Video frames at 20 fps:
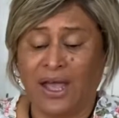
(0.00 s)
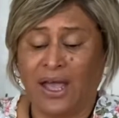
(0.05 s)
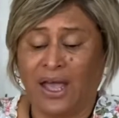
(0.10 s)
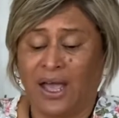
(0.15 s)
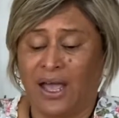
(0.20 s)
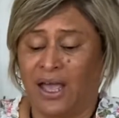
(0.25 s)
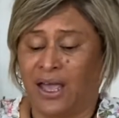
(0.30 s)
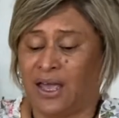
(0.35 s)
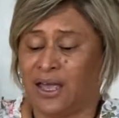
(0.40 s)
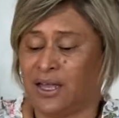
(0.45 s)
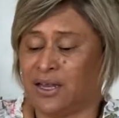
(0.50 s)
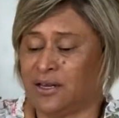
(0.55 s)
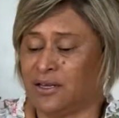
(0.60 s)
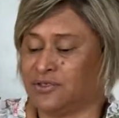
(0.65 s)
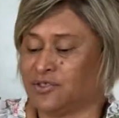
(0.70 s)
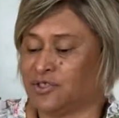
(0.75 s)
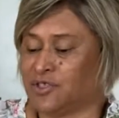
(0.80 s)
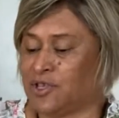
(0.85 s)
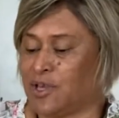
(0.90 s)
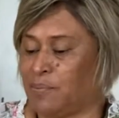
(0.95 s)
and
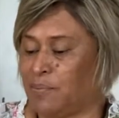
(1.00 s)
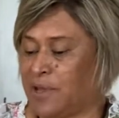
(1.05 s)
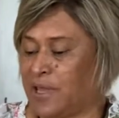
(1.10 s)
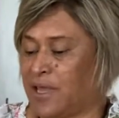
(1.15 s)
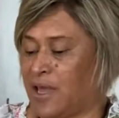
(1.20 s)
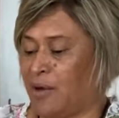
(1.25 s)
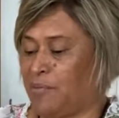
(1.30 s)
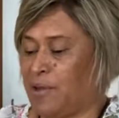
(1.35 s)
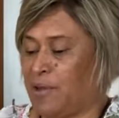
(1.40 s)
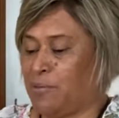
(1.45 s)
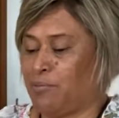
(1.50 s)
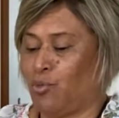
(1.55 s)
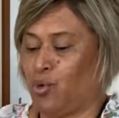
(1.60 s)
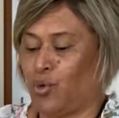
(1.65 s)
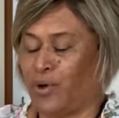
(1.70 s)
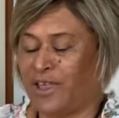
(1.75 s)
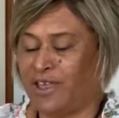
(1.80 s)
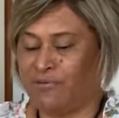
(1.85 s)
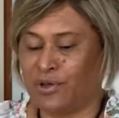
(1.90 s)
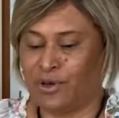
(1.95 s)
it's becoming
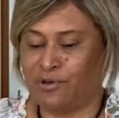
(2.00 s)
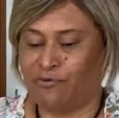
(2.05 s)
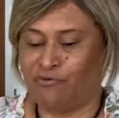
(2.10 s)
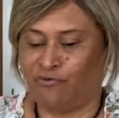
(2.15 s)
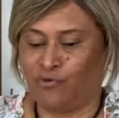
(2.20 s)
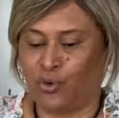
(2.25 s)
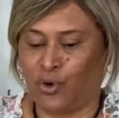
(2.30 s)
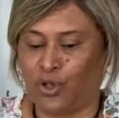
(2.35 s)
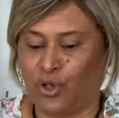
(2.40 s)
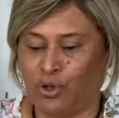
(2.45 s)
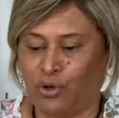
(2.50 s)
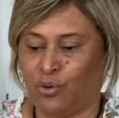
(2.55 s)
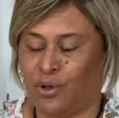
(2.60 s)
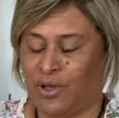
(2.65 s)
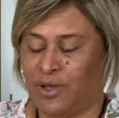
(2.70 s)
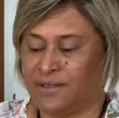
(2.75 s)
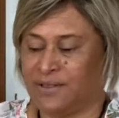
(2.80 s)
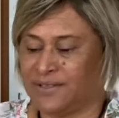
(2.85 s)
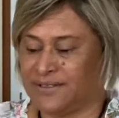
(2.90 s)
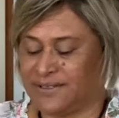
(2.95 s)
more evident for you
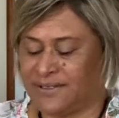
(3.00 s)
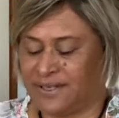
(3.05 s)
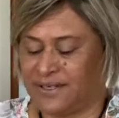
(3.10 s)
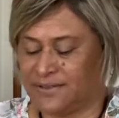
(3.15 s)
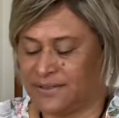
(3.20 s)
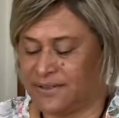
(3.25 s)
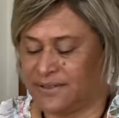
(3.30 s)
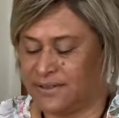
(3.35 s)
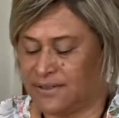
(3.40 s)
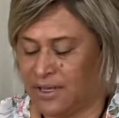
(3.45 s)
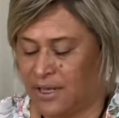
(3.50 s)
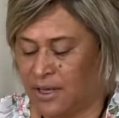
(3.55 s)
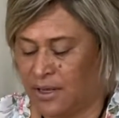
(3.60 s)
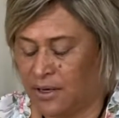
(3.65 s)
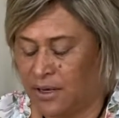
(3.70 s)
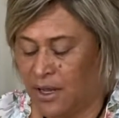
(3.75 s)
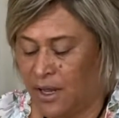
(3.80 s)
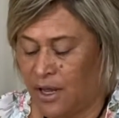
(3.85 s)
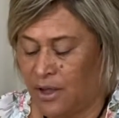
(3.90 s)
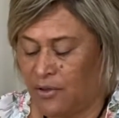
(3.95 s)
in the sense
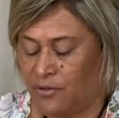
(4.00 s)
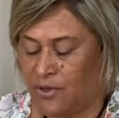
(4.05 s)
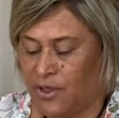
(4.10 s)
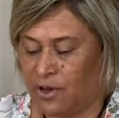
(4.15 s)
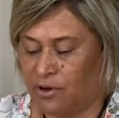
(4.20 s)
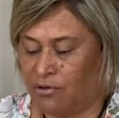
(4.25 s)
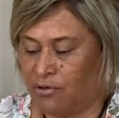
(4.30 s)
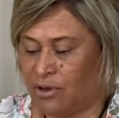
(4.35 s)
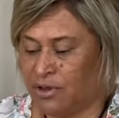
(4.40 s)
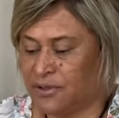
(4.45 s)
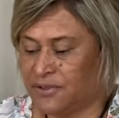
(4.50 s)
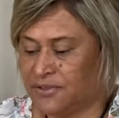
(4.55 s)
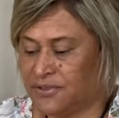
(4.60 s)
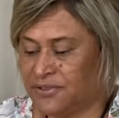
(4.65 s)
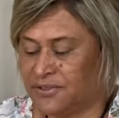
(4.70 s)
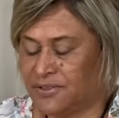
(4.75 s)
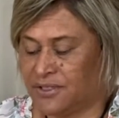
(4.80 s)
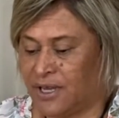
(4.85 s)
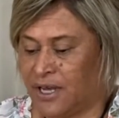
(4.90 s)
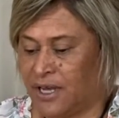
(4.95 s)
that there
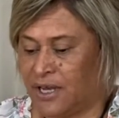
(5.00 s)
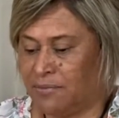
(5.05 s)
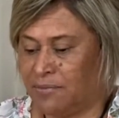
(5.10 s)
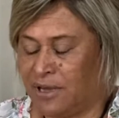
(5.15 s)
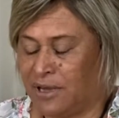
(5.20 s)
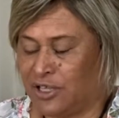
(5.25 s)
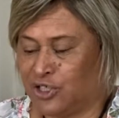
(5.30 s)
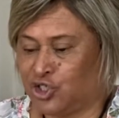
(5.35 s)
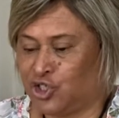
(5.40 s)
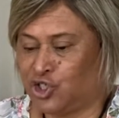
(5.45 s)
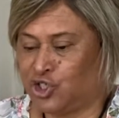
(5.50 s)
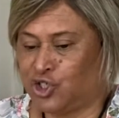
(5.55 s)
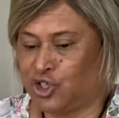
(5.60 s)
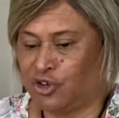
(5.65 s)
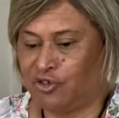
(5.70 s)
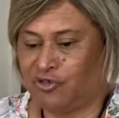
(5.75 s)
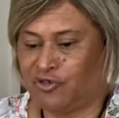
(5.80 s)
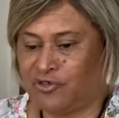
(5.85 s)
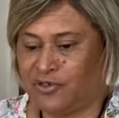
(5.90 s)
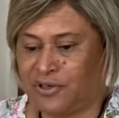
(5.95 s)
is a
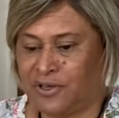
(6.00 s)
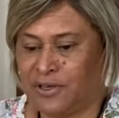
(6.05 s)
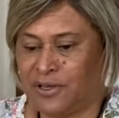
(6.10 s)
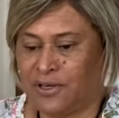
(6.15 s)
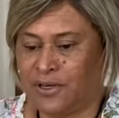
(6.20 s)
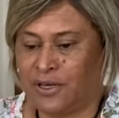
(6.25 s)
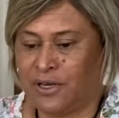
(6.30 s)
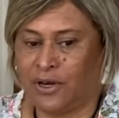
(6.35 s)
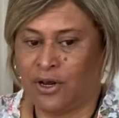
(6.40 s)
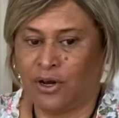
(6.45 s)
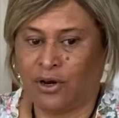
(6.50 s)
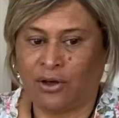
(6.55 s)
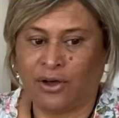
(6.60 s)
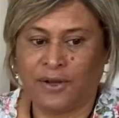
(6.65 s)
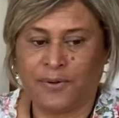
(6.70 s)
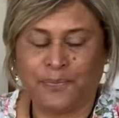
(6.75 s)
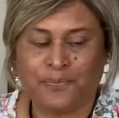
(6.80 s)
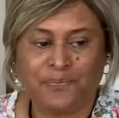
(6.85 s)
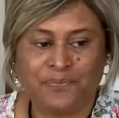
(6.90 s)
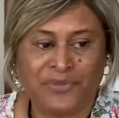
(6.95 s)
shift.
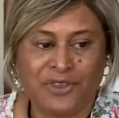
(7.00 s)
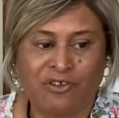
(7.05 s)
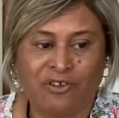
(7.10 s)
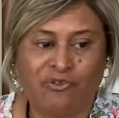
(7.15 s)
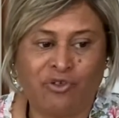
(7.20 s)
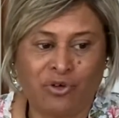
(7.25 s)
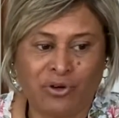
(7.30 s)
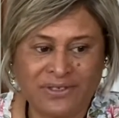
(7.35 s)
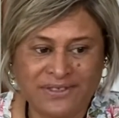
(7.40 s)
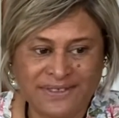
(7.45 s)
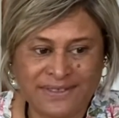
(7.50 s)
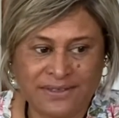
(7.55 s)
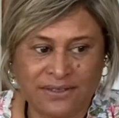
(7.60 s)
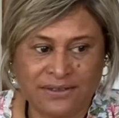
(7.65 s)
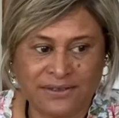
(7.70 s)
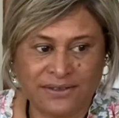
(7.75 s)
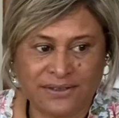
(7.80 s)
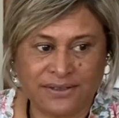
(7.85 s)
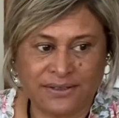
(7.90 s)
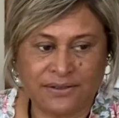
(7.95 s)
Like for
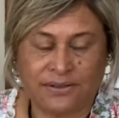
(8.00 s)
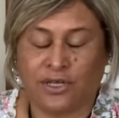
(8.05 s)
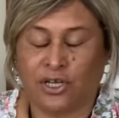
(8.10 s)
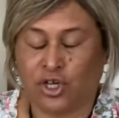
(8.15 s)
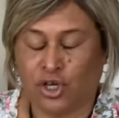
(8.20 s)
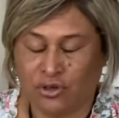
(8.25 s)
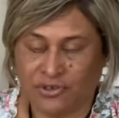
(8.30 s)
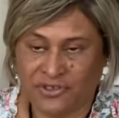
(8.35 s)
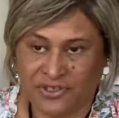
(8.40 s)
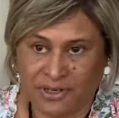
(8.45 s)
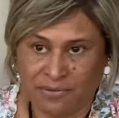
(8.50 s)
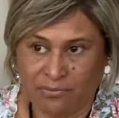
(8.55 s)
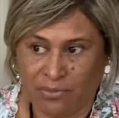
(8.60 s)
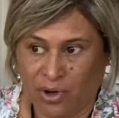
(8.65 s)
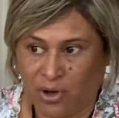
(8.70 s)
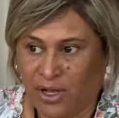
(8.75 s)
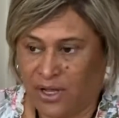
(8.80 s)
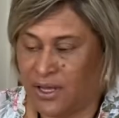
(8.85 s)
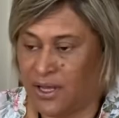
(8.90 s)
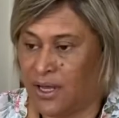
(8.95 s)
instance, they're using
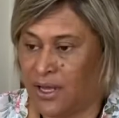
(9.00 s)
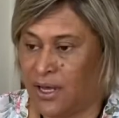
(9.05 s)
my